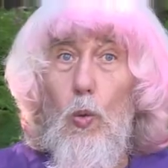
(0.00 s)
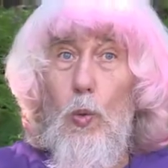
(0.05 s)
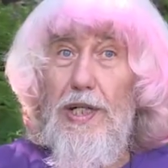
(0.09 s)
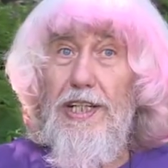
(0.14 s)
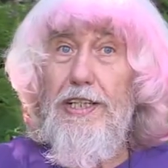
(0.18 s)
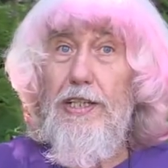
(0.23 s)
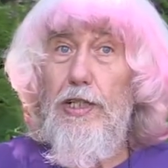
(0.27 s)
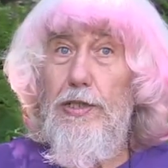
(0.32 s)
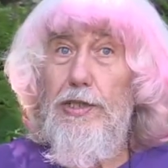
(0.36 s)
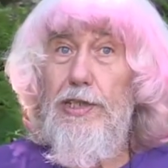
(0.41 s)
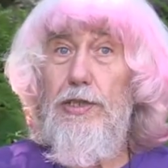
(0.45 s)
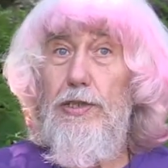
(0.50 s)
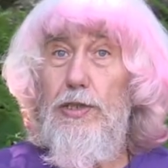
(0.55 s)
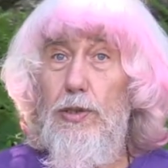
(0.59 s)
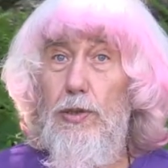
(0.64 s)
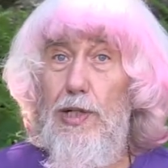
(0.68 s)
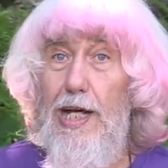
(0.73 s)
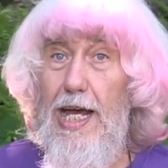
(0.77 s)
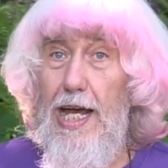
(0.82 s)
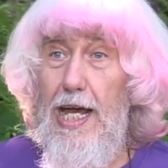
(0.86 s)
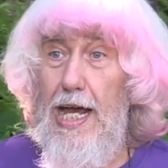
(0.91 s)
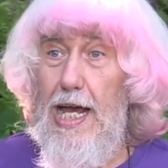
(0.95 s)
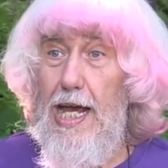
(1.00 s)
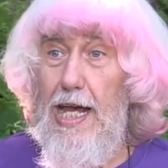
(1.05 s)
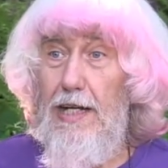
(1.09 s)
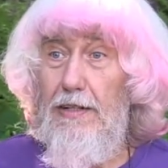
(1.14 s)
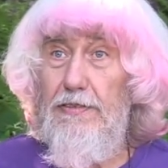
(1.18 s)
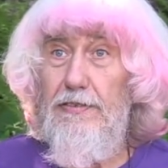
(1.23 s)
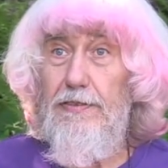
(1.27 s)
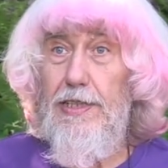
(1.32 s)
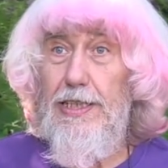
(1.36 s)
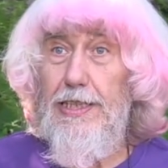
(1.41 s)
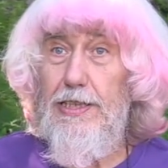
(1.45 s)
we're going to
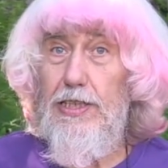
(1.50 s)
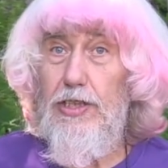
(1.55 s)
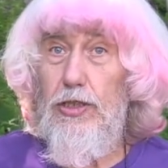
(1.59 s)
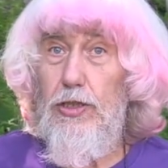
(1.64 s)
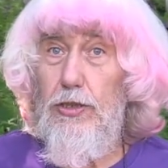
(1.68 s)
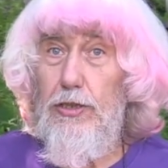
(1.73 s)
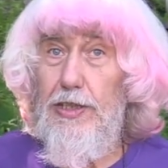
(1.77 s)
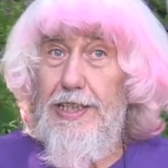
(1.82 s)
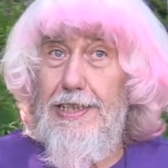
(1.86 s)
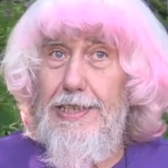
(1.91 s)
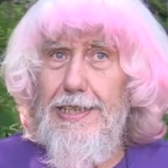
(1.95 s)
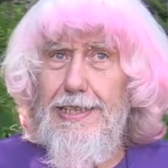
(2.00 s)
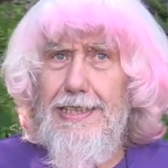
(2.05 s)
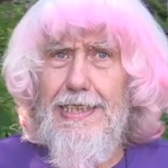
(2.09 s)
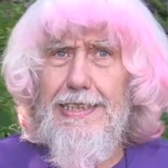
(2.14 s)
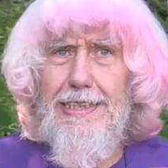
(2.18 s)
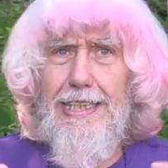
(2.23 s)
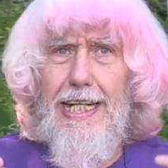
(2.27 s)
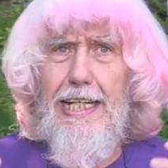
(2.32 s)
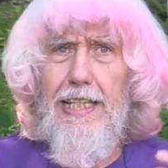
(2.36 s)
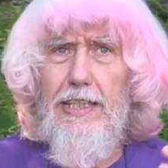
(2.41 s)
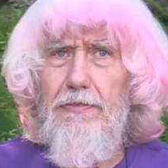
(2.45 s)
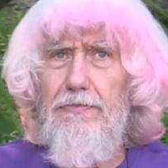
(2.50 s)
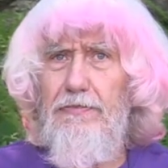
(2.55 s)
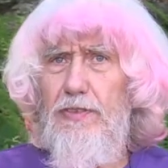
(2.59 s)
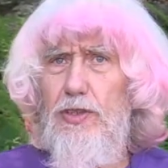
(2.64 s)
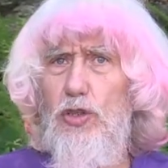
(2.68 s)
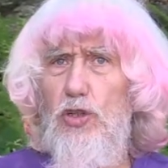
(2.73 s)
have a story. This is kind of